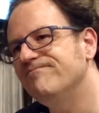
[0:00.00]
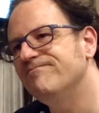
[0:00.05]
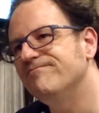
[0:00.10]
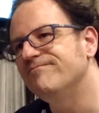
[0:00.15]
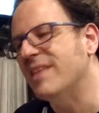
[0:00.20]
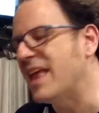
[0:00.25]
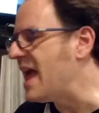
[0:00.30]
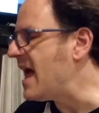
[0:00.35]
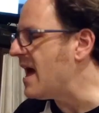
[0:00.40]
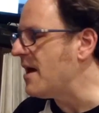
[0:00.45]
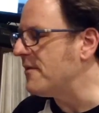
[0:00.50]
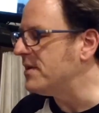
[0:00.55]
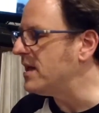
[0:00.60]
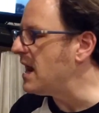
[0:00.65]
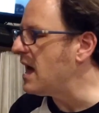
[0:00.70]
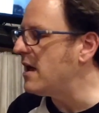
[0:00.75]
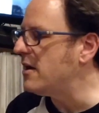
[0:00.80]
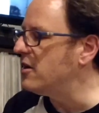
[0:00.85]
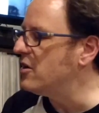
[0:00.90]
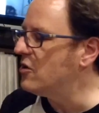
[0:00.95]
Yeah, I mean,
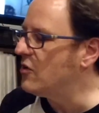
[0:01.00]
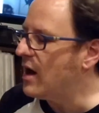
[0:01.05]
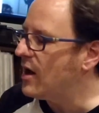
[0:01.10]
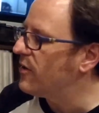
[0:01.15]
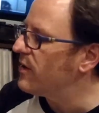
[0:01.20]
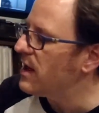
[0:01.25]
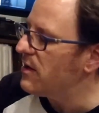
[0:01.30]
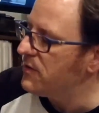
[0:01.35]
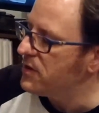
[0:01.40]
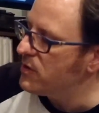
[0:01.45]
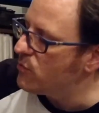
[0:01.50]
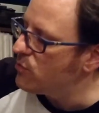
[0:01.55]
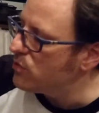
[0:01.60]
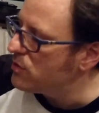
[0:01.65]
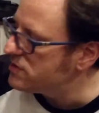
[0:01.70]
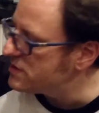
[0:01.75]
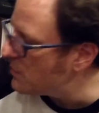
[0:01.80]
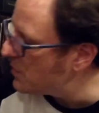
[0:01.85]
I don't know. I don't have any words.